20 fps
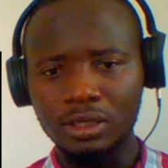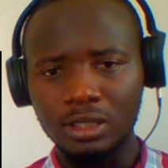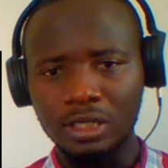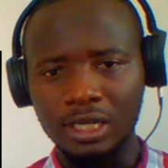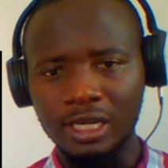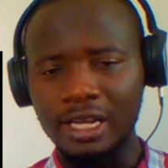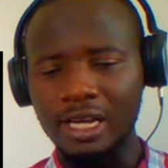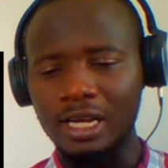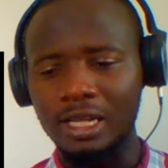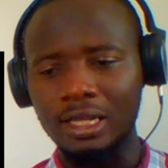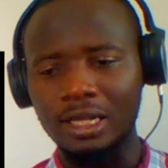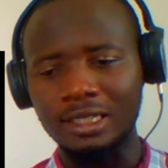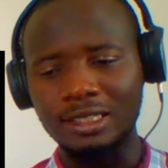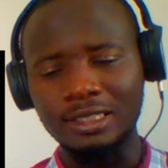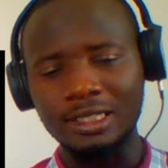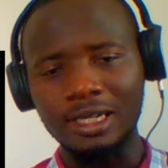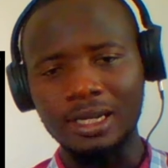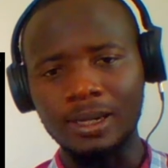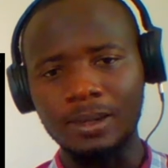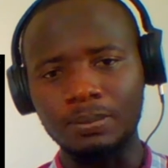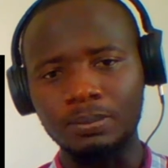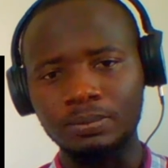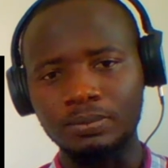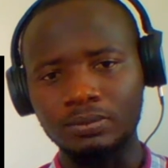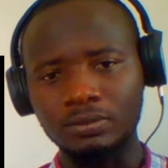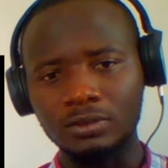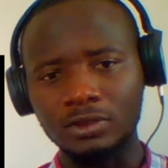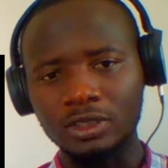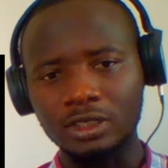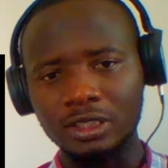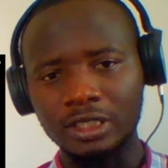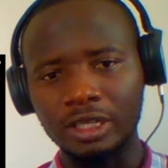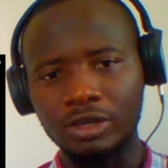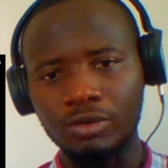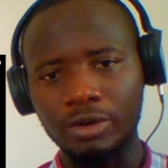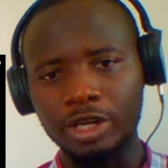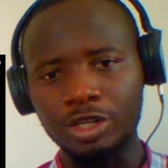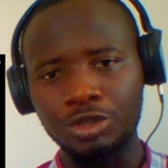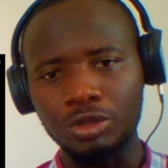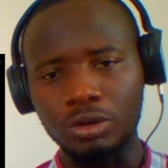clear that uh, the
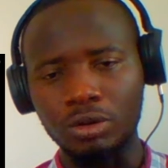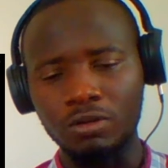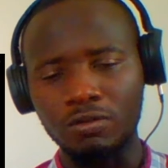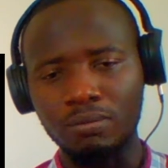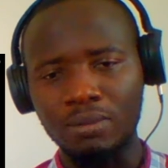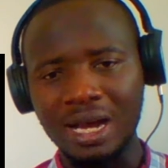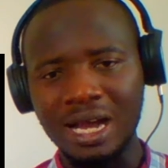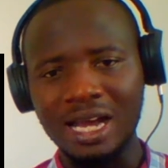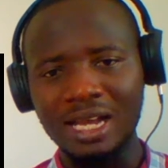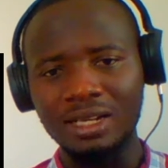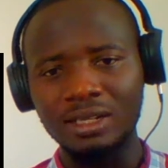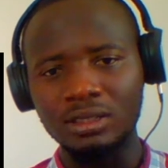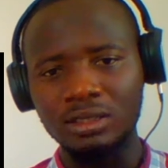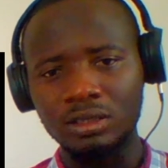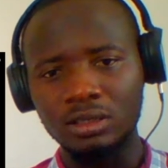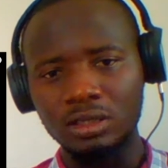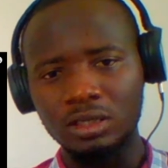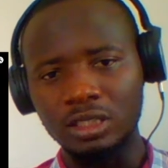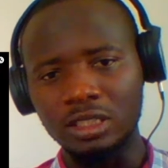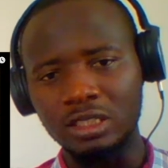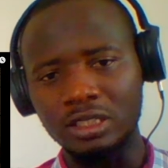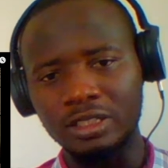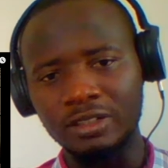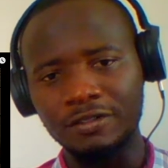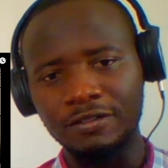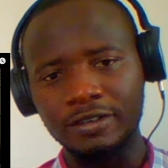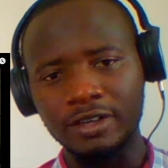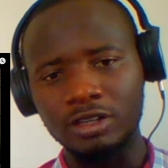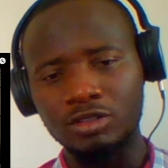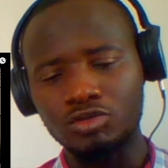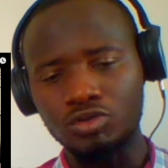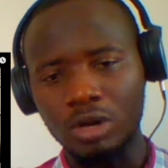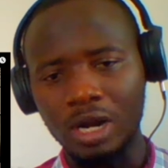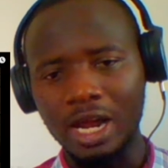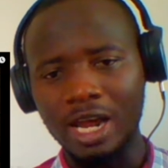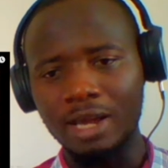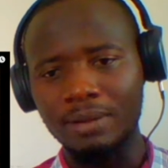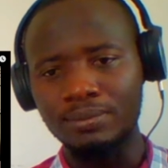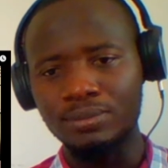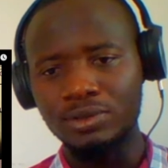creation of man in different
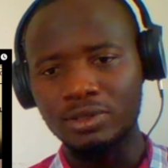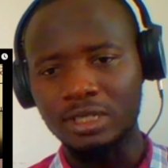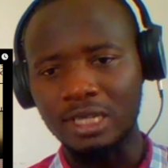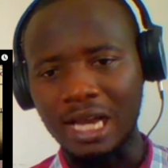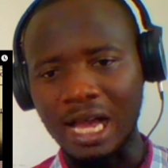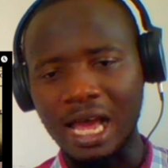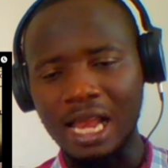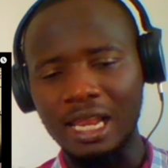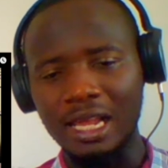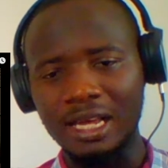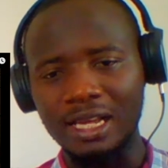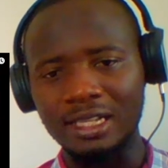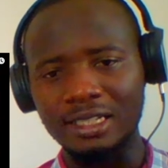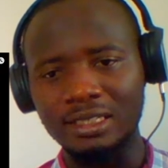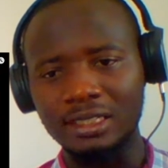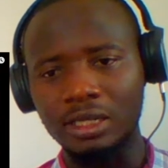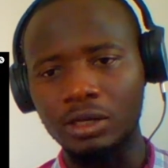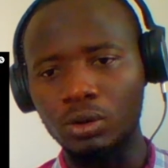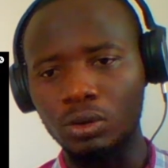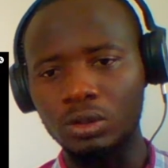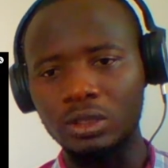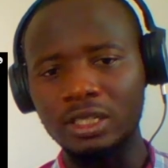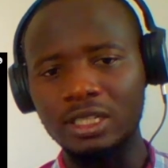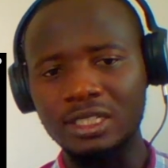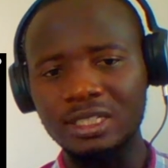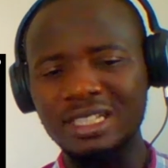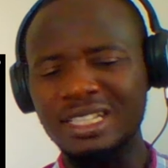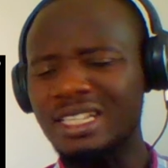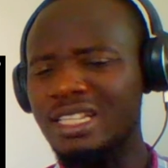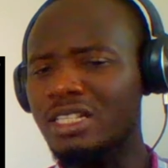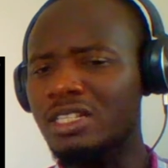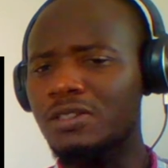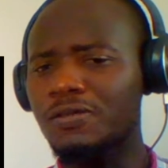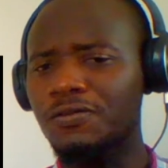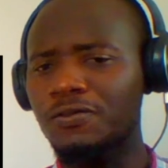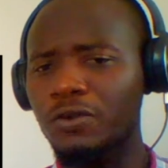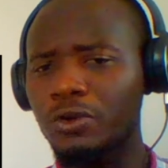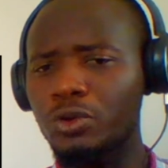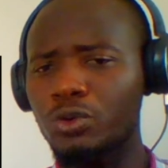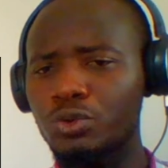tribes, colors, and all this is
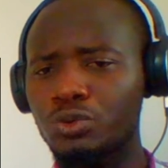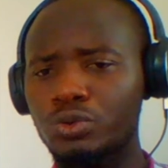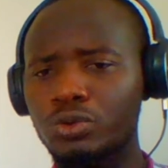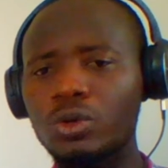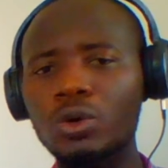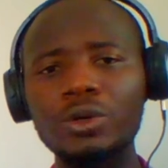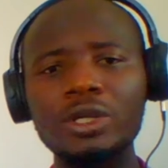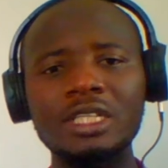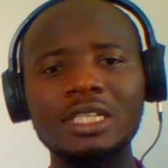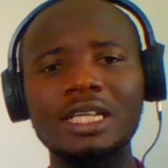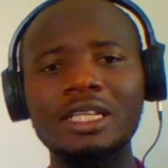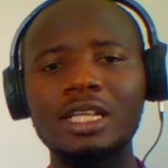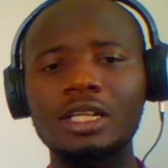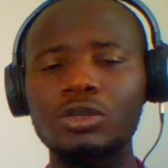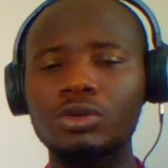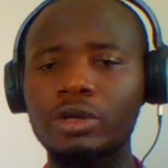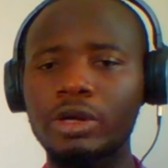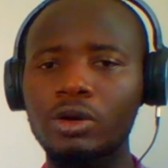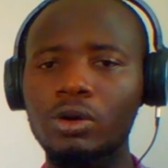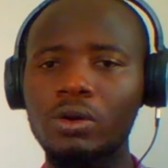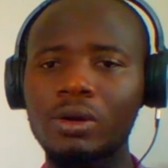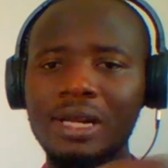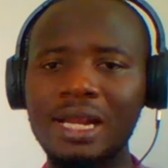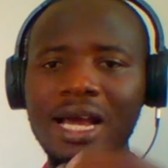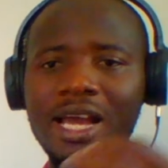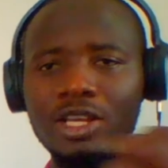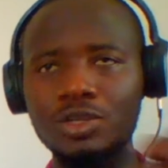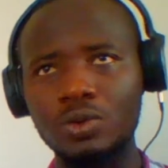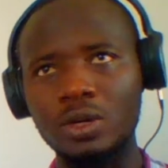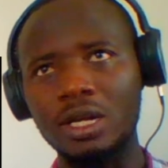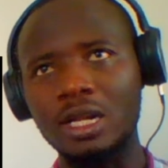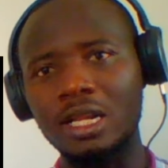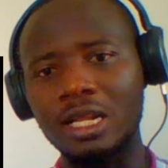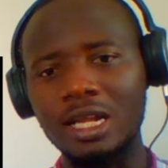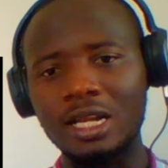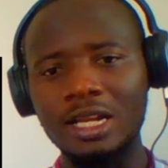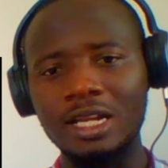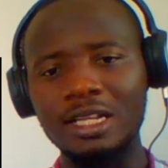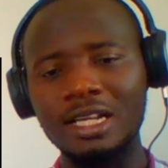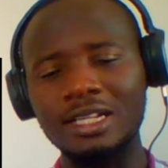for you to know each other, to recognize one
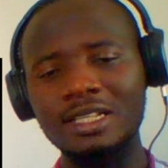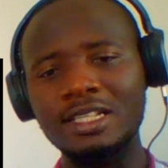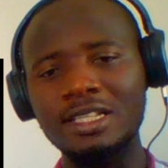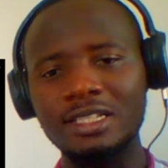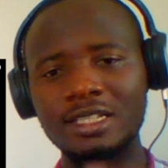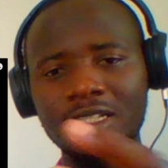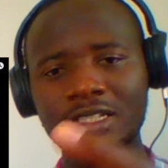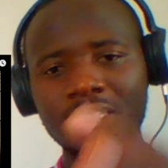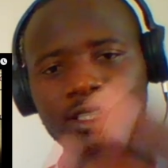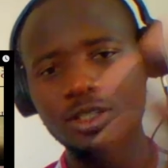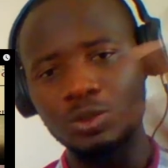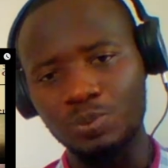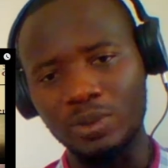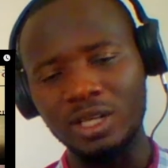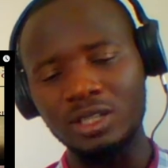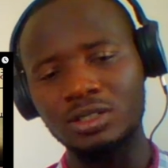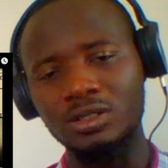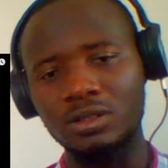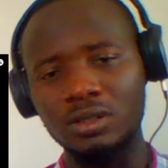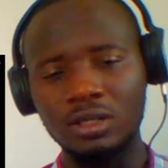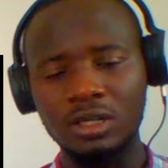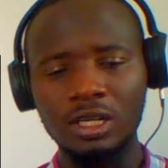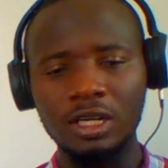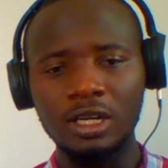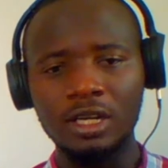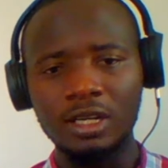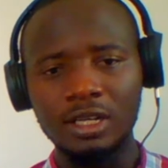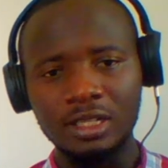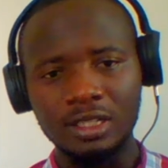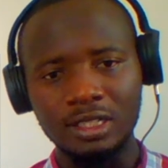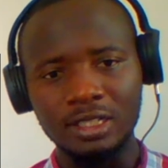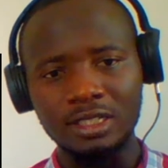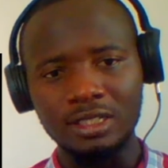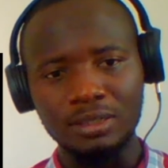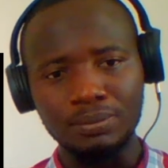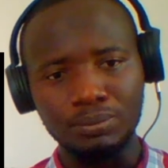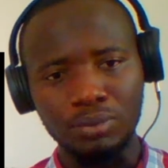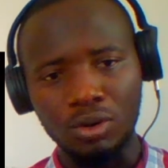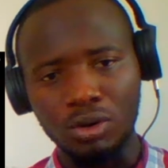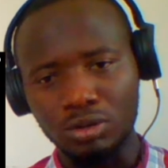another that this is this person, this
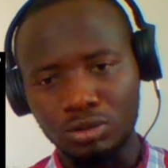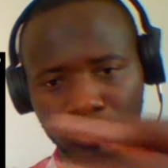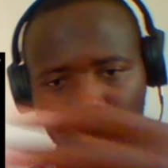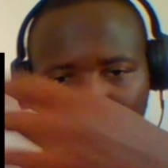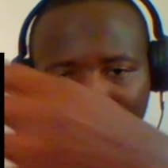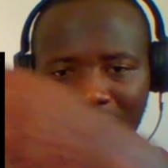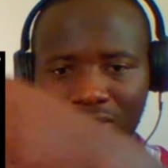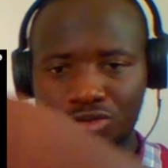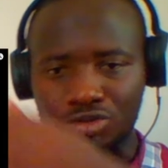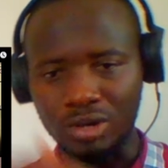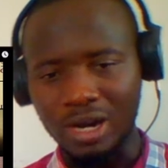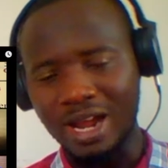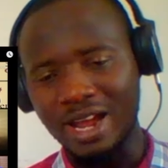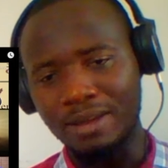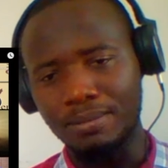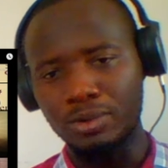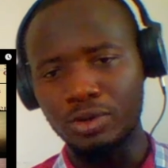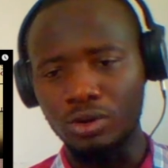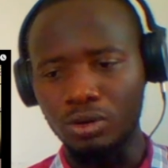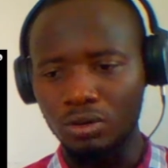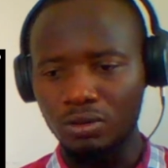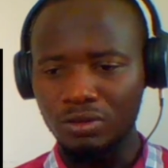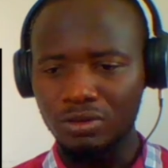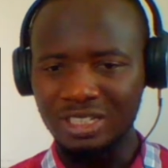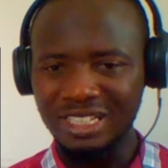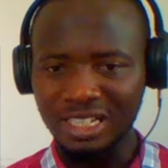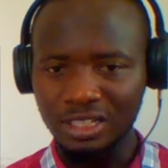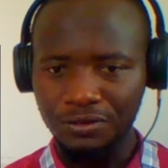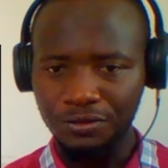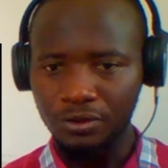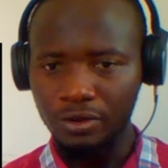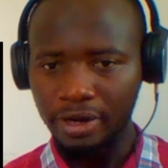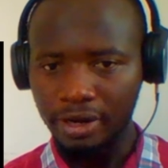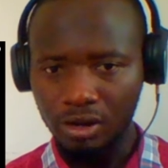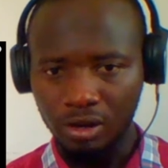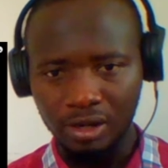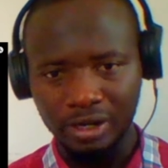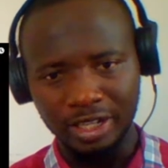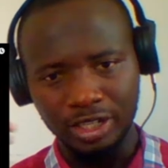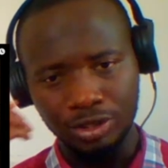belongs to that tribe, you know, just for
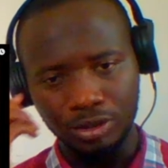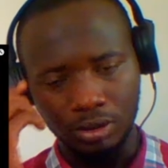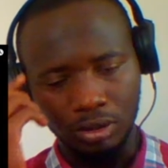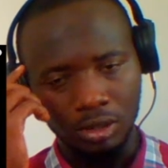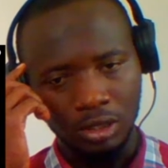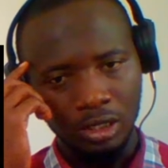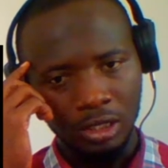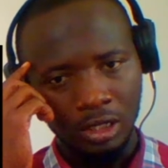recognition.